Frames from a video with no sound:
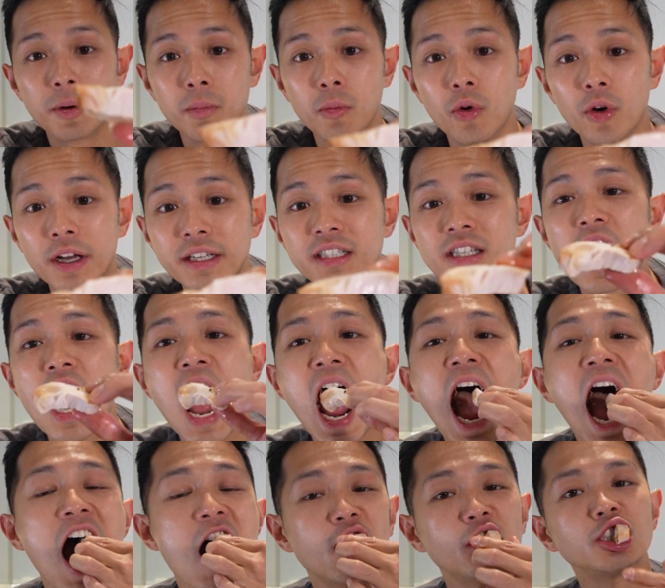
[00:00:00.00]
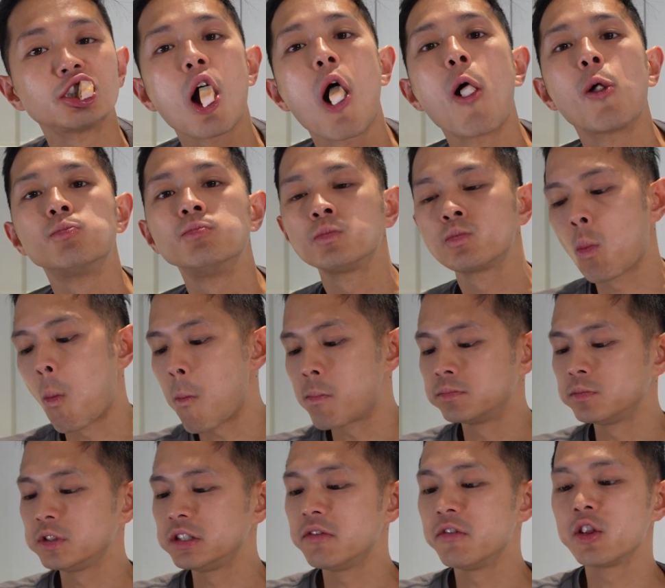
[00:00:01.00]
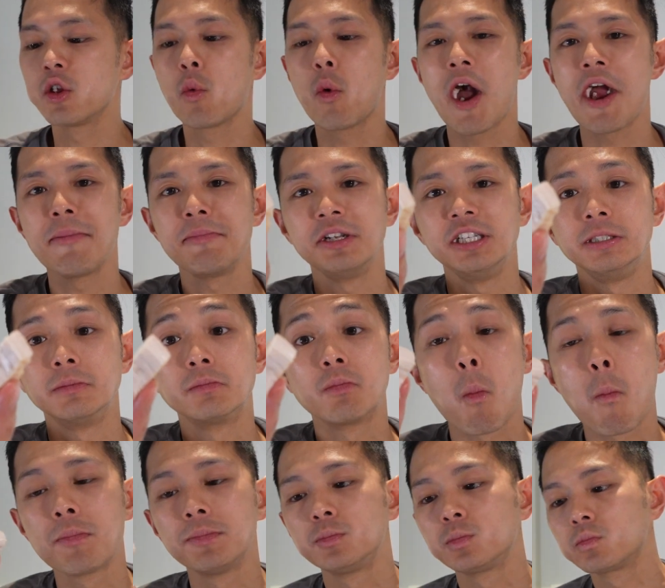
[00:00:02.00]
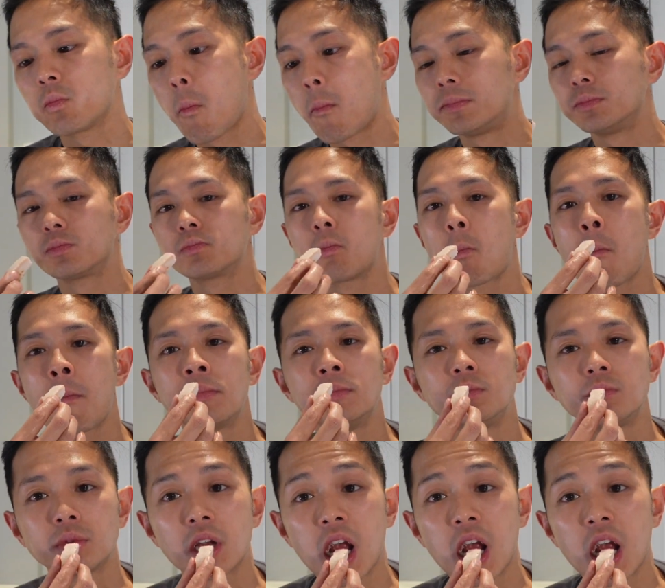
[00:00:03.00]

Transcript: moist. Mmm. Even the white meat. Mmm.